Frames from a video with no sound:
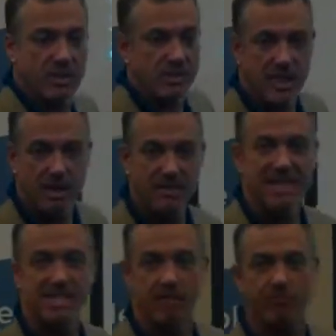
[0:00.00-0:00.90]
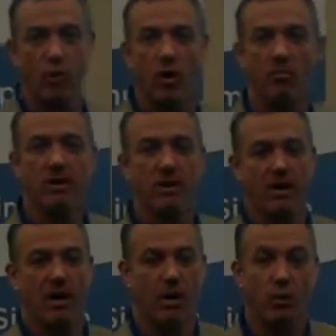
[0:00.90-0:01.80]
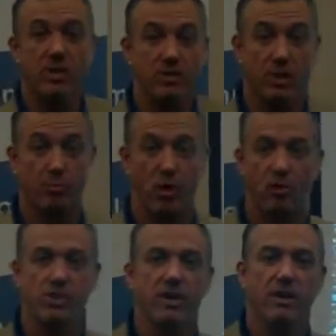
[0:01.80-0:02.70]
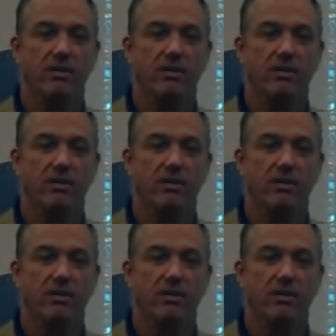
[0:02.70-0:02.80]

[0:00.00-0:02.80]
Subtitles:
with the same easy form wizard approach,